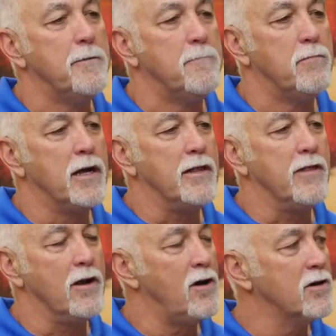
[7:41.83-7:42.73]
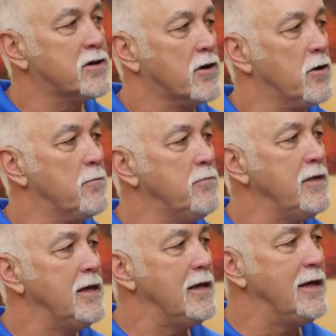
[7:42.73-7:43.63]
But in the long term,
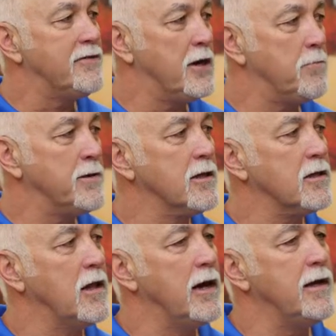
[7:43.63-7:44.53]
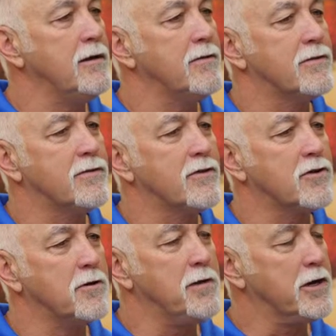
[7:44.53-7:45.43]
it's helping the client. That's
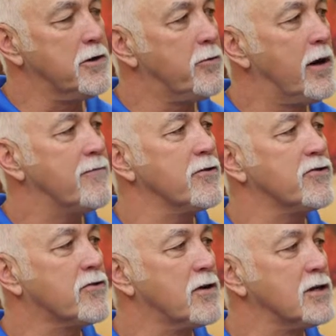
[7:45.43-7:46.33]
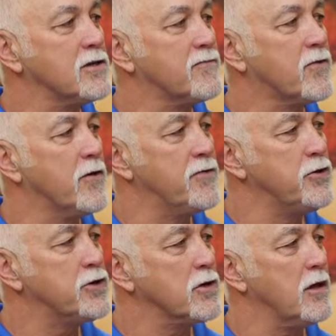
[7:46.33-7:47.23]
going to be a good reference for us for a
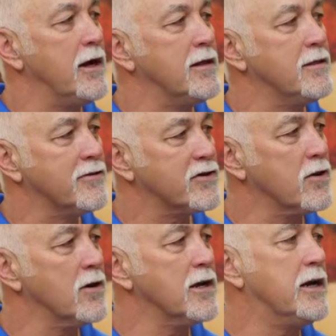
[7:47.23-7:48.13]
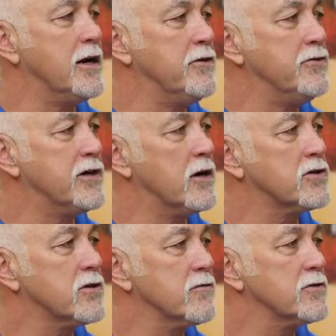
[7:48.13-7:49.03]
future client that's currently not using our
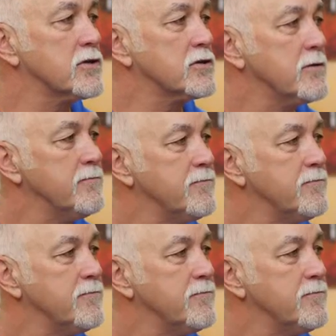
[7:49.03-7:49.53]
services.